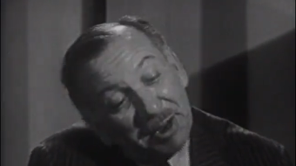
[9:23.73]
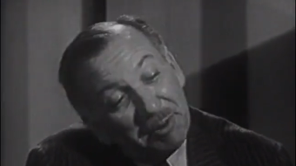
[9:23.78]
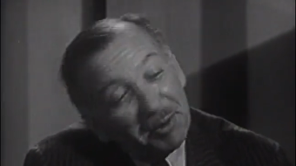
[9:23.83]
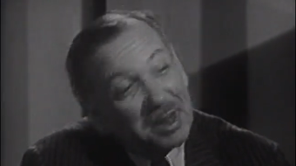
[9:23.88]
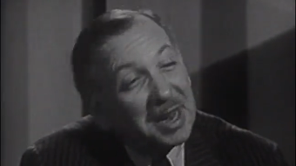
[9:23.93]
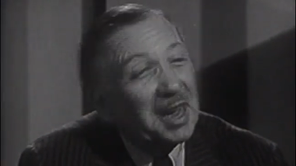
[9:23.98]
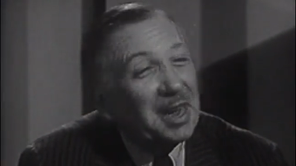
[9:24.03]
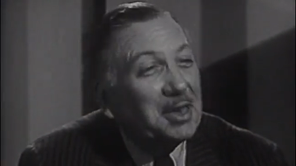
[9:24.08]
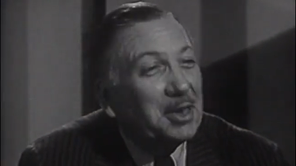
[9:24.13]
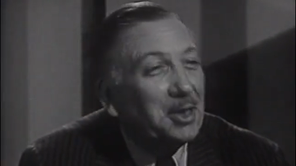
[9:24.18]

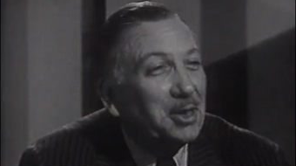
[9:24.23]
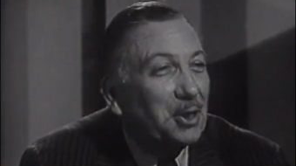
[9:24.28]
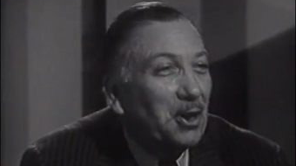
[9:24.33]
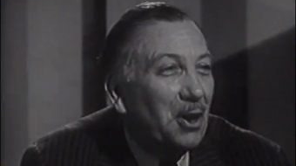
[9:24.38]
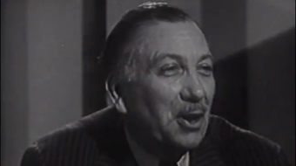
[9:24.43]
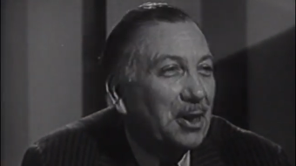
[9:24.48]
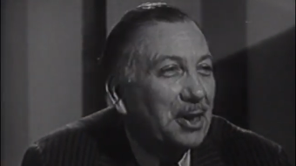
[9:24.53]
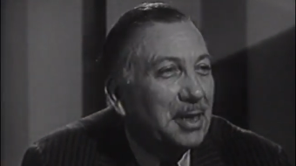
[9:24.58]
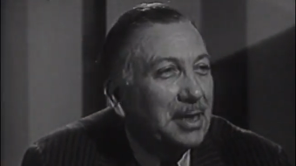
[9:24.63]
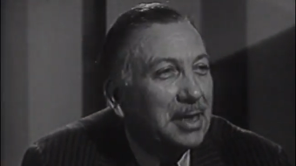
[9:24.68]
we got to
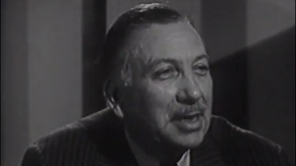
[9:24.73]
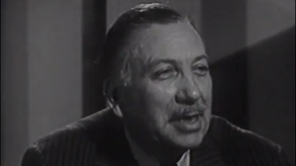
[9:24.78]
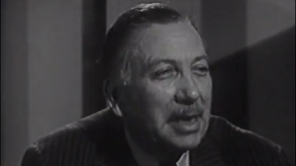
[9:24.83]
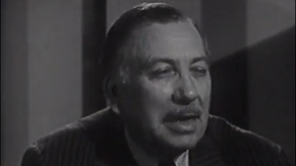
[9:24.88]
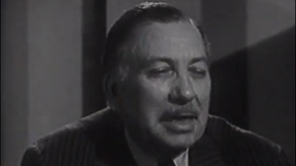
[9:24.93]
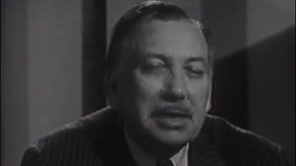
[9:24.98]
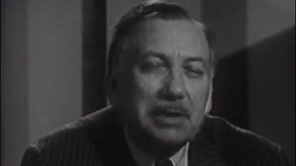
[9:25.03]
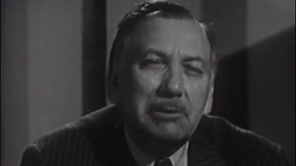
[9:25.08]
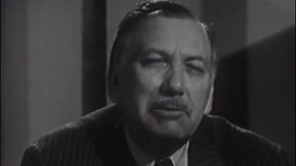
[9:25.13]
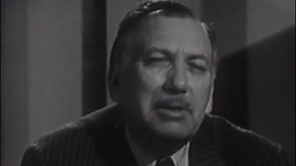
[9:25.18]
talking, and
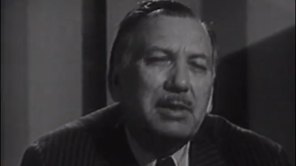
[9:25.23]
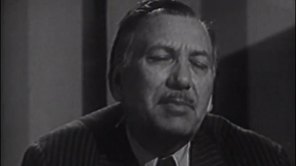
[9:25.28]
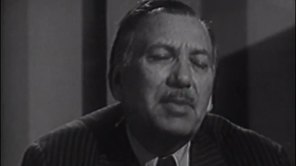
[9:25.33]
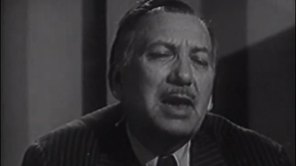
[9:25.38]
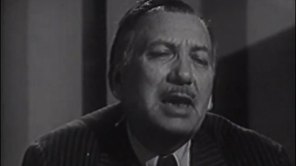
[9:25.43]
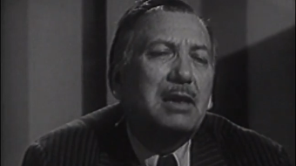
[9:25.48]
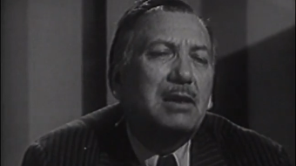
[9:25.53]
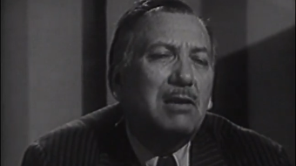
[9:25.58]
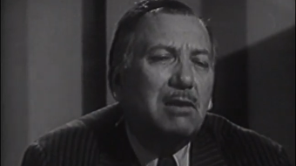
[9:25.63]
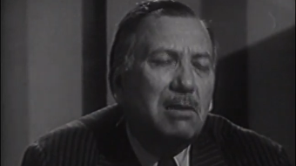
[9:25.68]
I told him
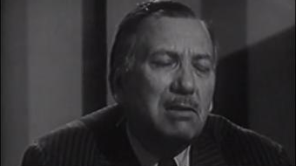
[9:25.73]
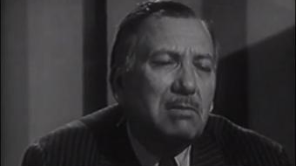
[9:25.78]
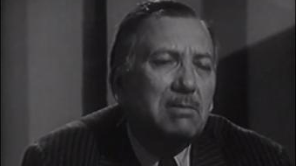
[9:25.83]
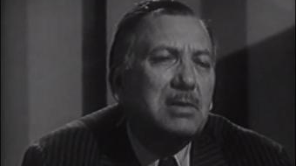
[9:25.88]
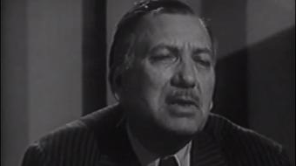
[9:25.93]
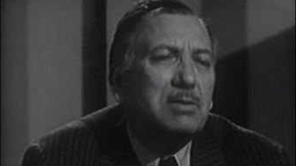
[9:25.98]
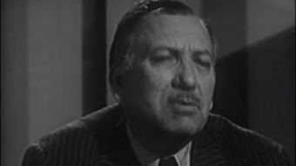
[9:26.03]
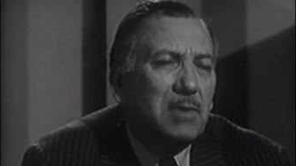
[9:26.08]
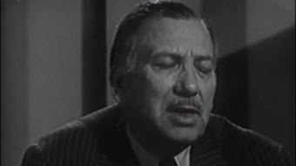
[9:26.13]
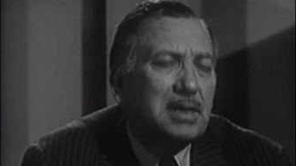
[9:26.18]
I
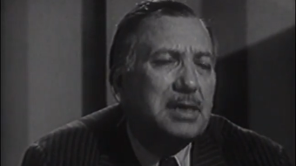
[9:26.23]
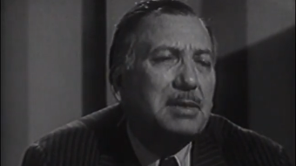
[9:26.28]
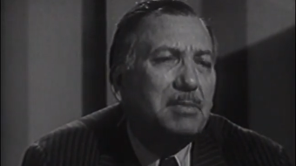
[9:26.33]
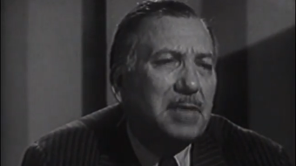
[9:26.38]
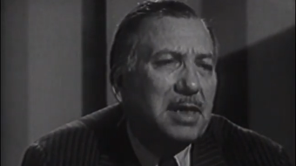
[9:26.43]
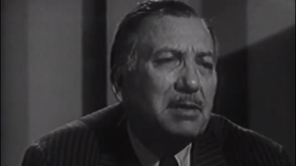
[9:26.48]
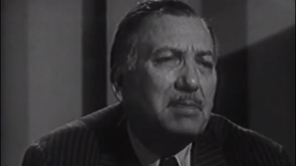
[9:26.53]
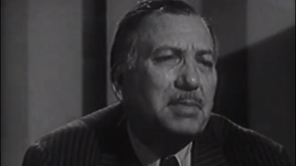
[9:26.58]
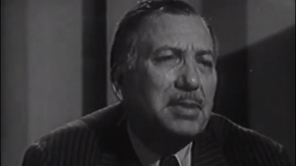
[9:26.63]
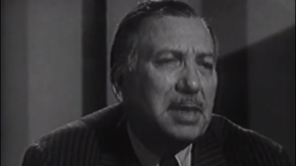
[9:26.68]
always wanted to
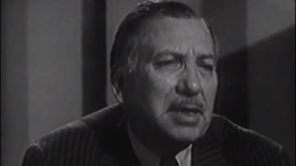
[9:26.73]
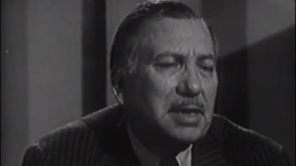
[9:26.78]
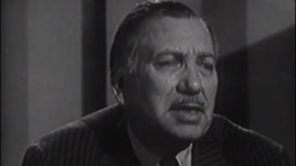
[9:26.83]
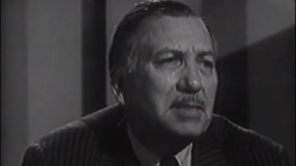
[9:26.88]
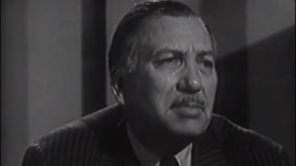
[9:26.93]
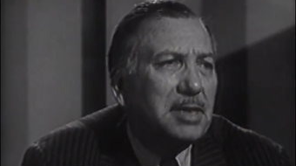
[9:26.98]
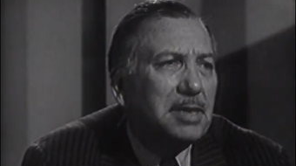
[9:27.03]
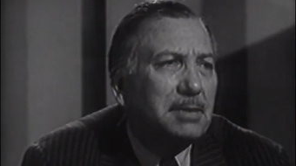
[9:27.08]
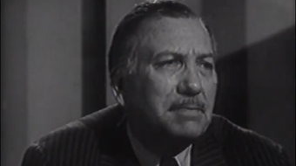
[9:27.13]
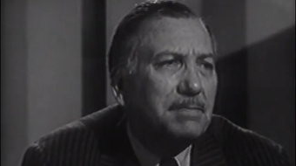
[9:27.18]
be a
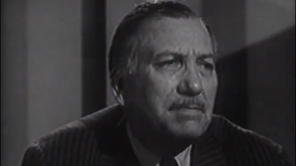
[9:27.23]
policeman.